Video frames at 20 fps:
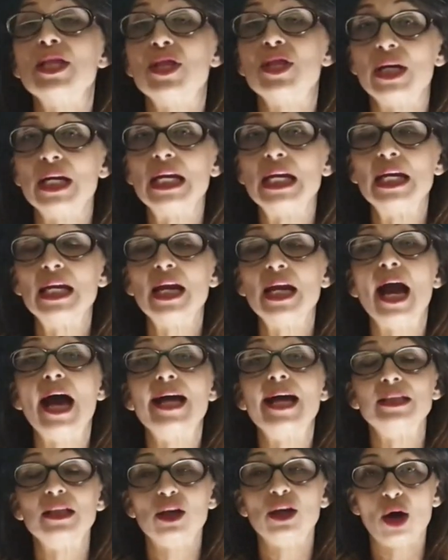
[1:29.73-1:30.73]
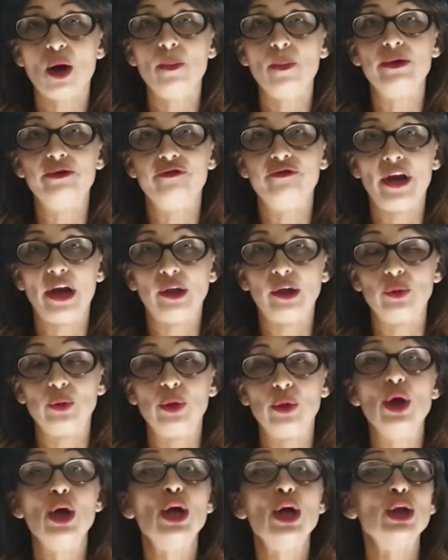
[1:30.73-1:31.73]
3 as a common
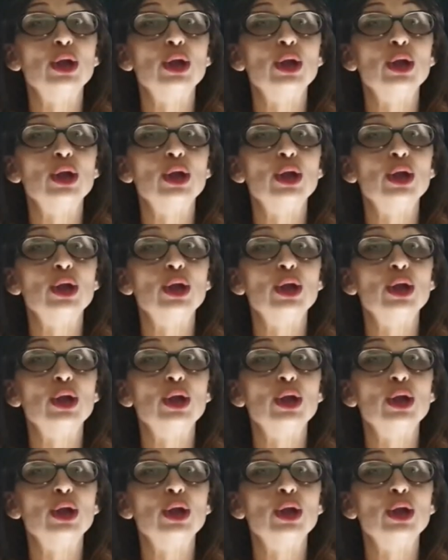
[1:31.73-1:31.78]
factor,